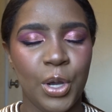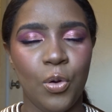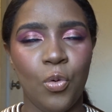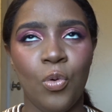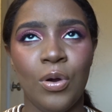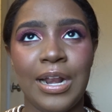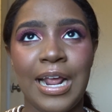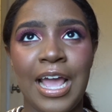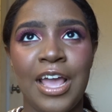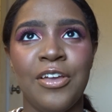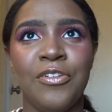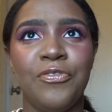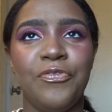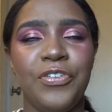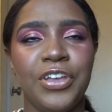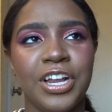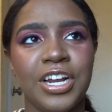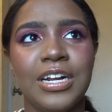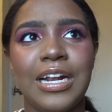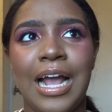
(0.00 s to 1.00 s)
what I
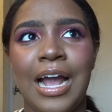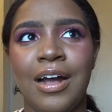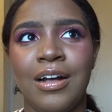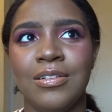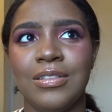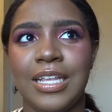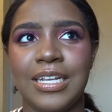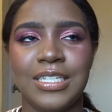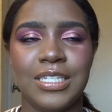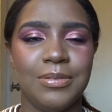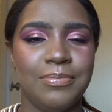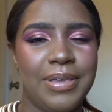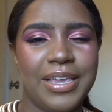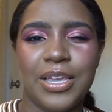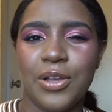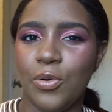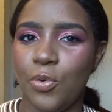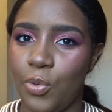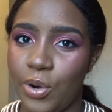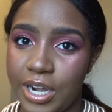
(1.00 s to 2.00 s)
figured out, like, to
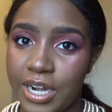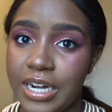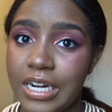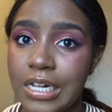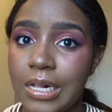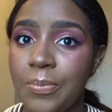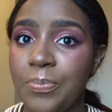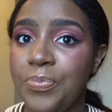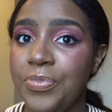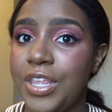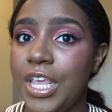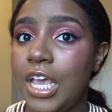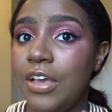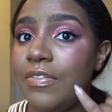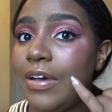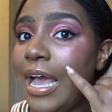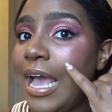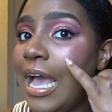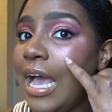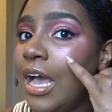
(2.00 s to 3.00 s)
make it work,
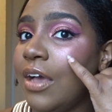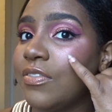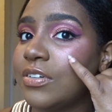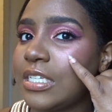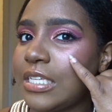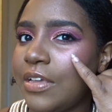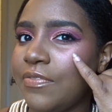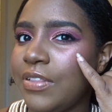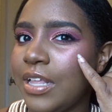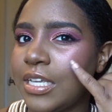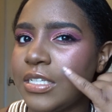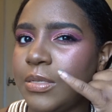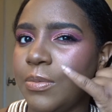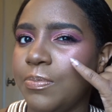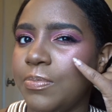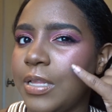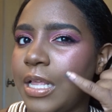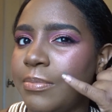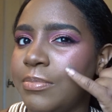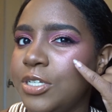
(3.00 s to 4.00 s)
if I have, because I have like
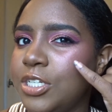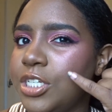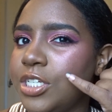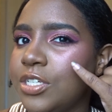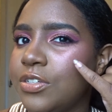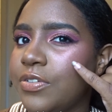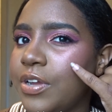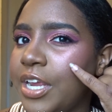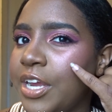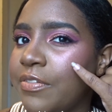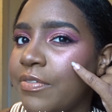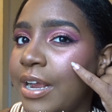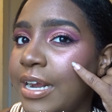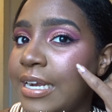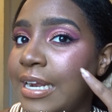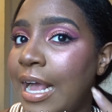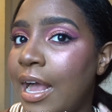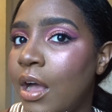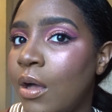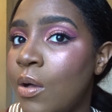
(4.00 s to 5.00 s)
some blemishes here
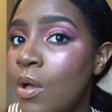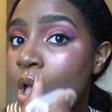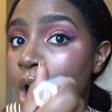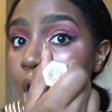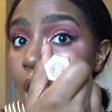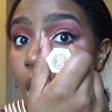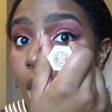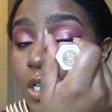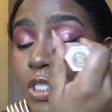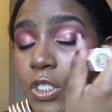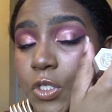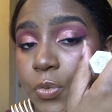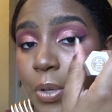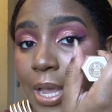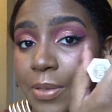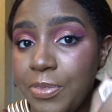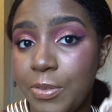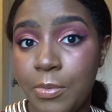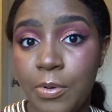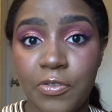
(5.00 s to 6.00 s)
right now, I'll
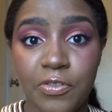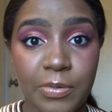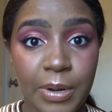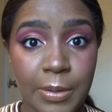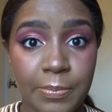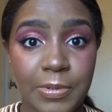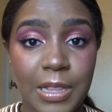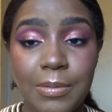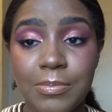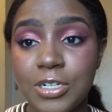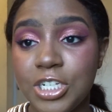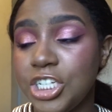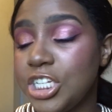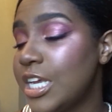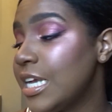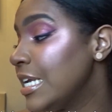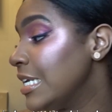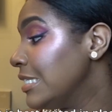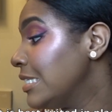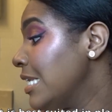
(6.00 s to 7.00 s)
swipe them over my
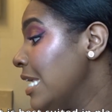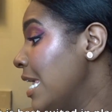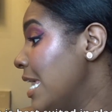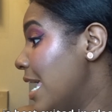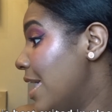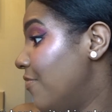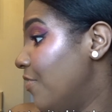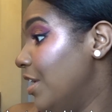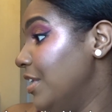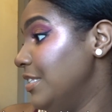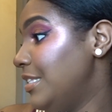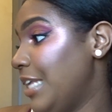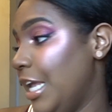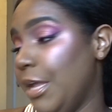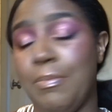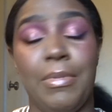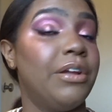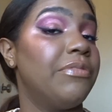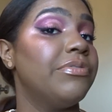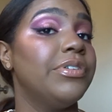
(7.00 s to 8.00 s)
blemishes and then
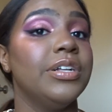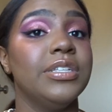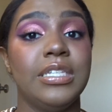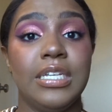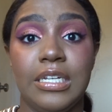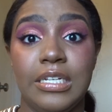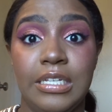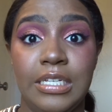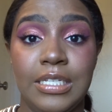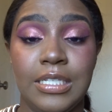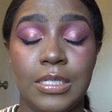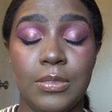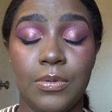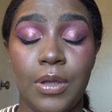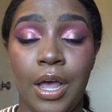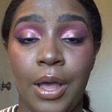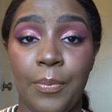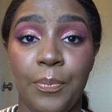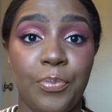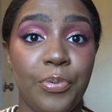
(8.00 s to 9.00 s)
take my Real Techniques
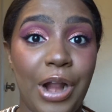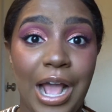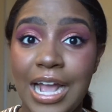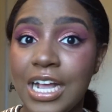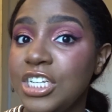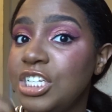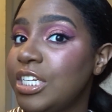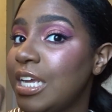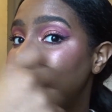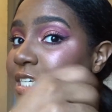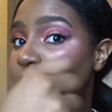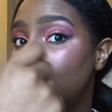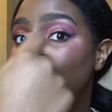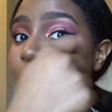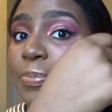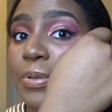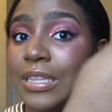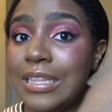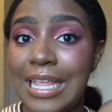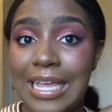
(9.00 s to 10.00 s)
brush and
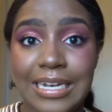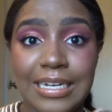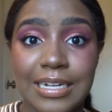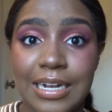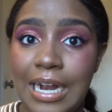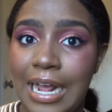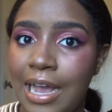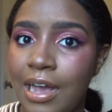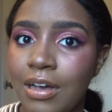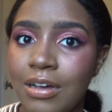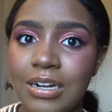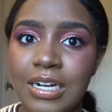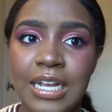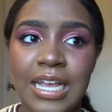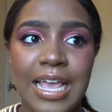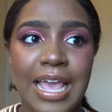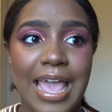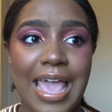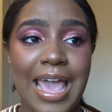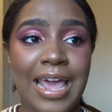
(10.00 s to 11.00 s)
just blend it out,
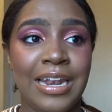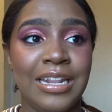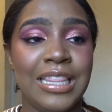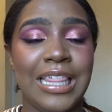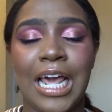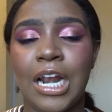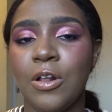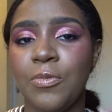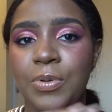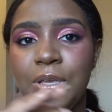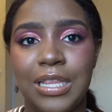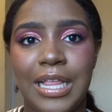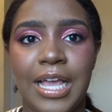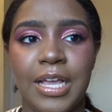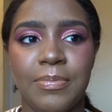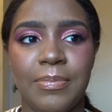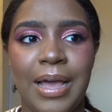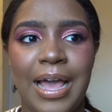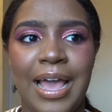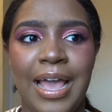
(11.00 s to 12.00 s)
and that'll be
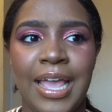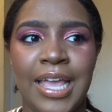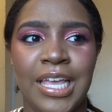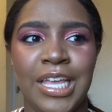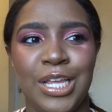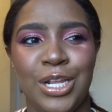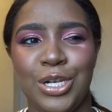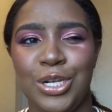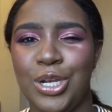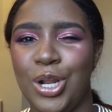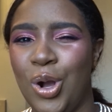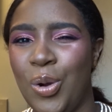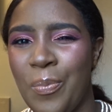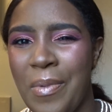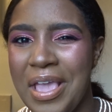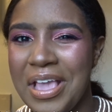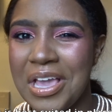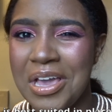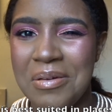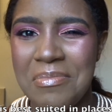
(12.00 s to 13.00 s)
like my no
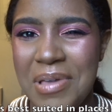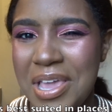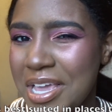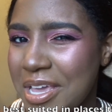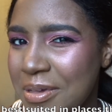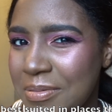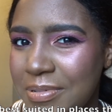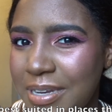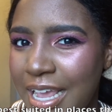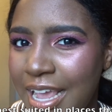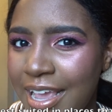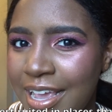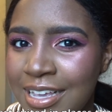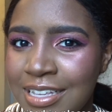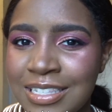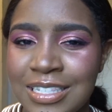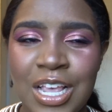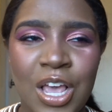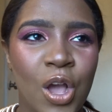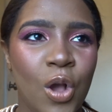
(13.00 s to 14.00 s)
makeup
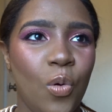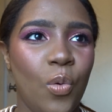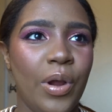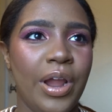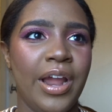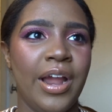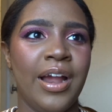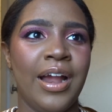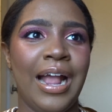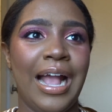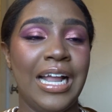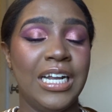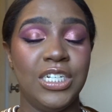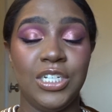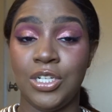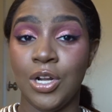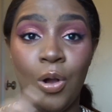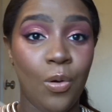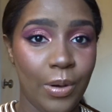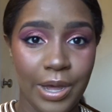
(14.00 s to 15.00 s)
days, where I
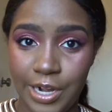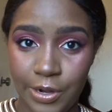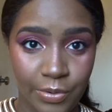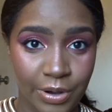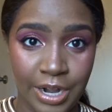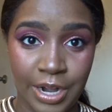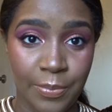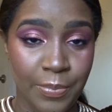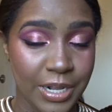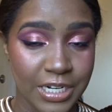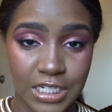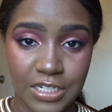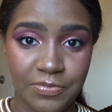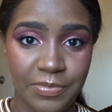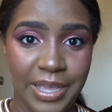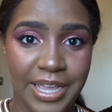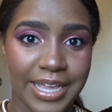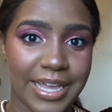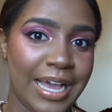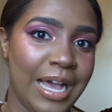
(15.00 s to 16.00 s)
don't want to wear a bunch of
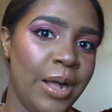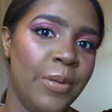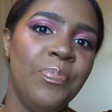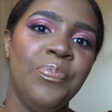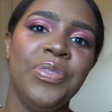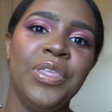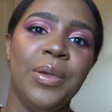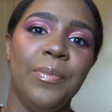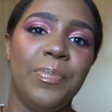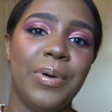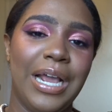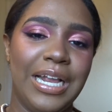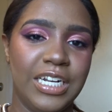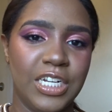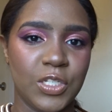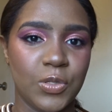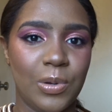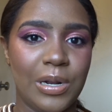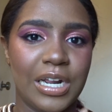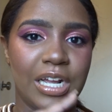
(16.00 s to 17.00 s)
makeup, but I
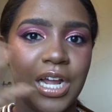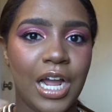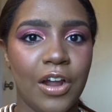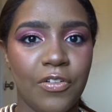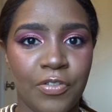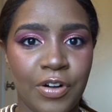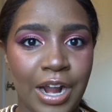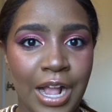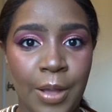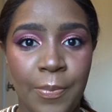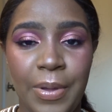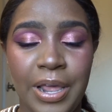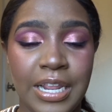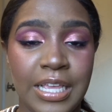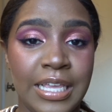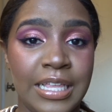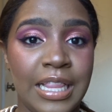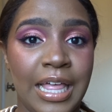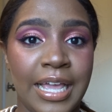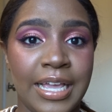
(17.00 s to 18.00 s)
just want to cover up
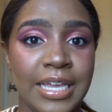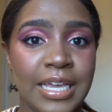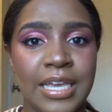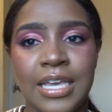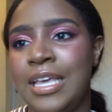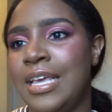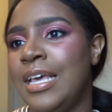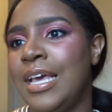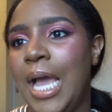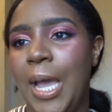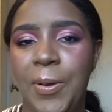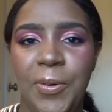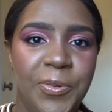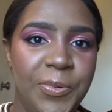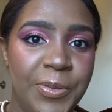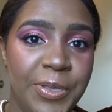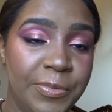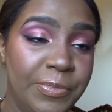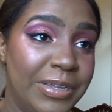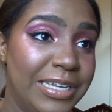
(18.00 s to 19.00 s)
any like
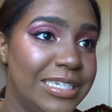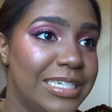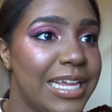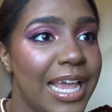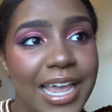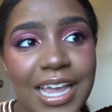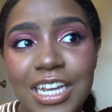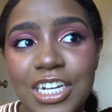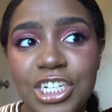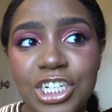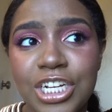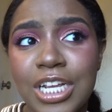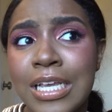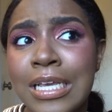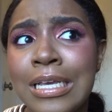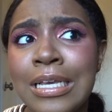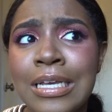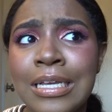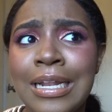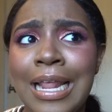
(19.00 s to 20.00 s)

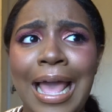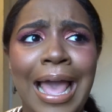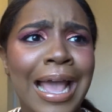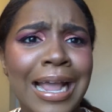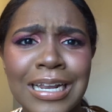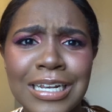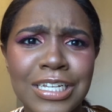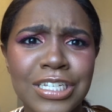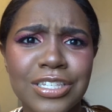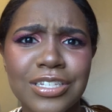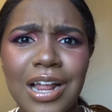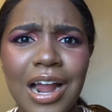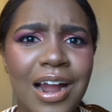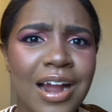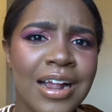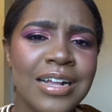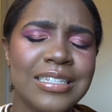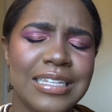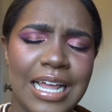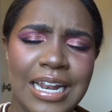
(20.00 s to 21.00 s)
hyperpigmentation, acne
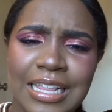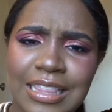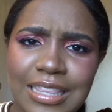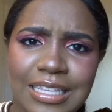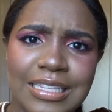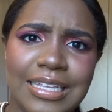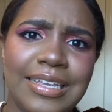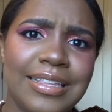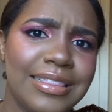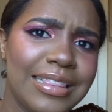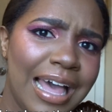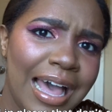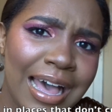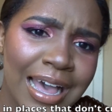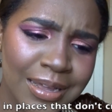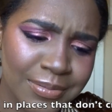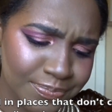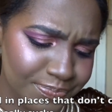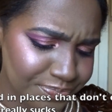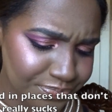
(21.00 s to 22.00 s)
scars, anything like
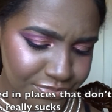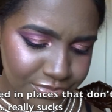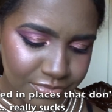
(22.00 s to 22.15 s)
that.